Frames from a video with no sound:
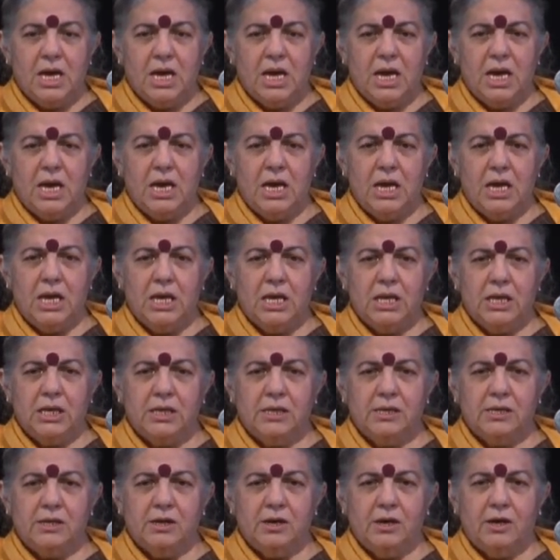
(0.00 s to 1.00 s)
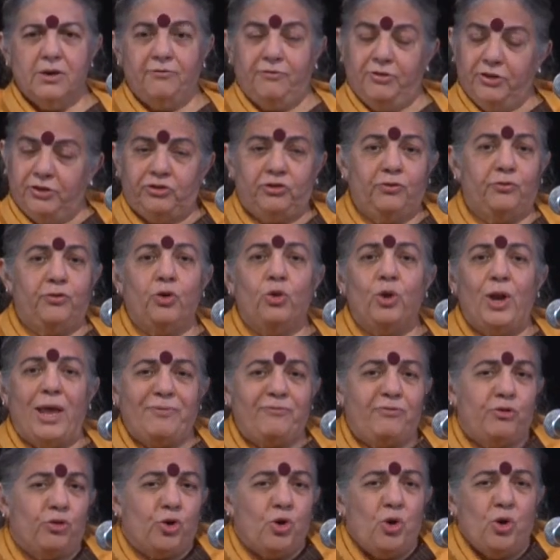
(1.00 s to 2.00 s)
And first of all, I
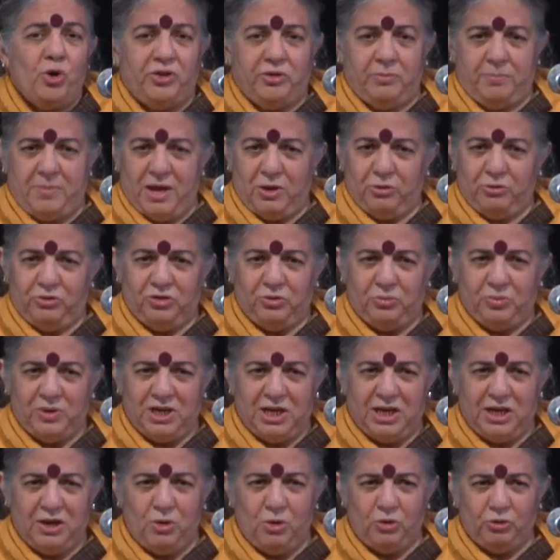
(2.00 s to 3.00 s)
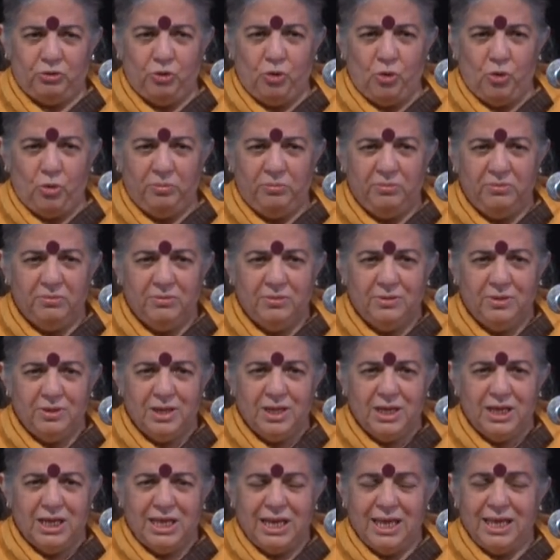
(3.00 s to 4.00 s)
forgot about it when I got home.
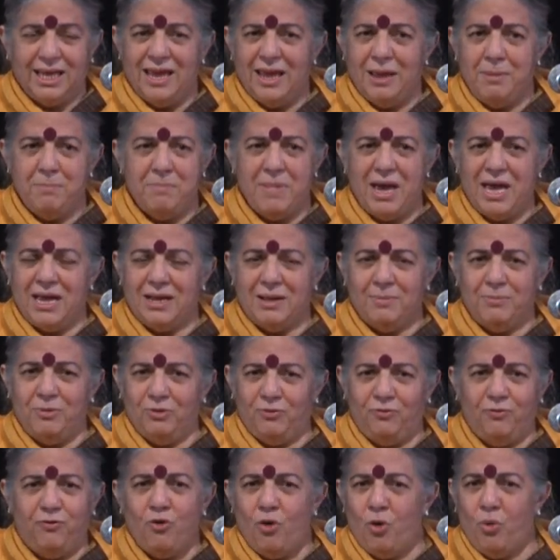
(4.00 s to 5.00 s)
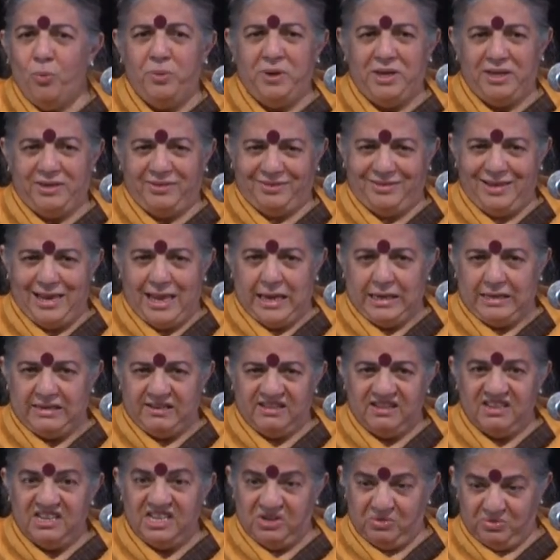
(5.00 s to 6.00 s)
And I came back about 4 weeks
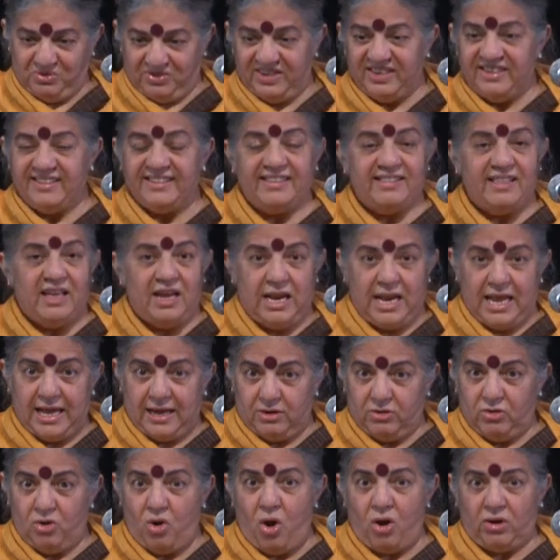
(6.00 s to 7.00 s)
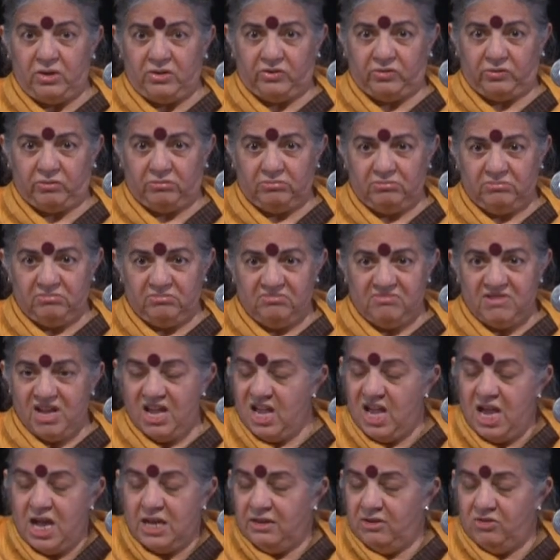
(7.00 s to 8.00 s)
later and was sitting there like rocks.
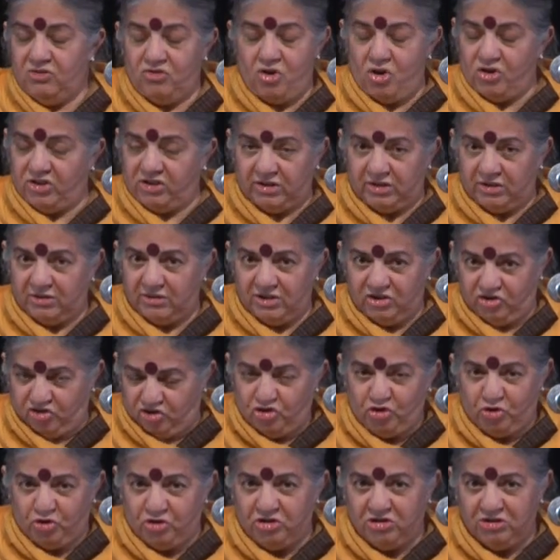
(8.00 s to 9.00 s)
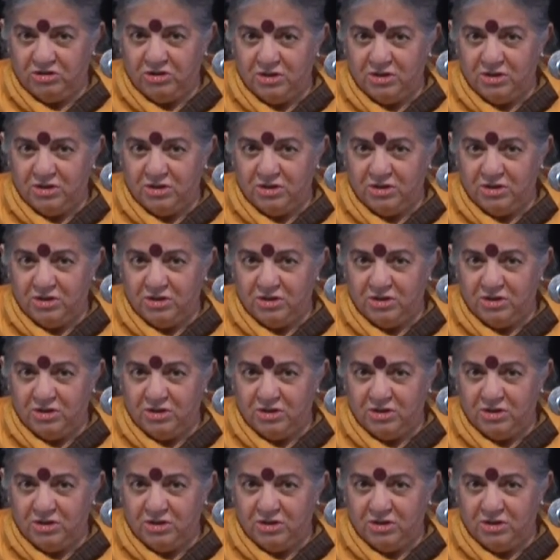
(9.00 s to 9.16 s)
Hadn't rotted, it should.